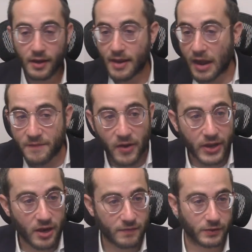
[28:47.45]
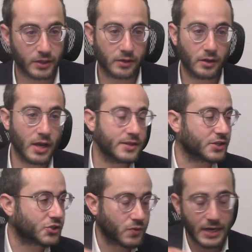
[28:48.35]
not very carefully, in
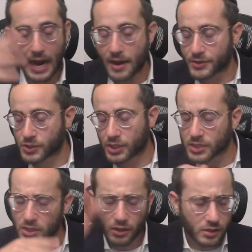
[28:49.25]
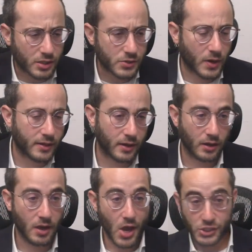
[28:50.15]
the street, out of the street, doesn't look, doesn't do anything.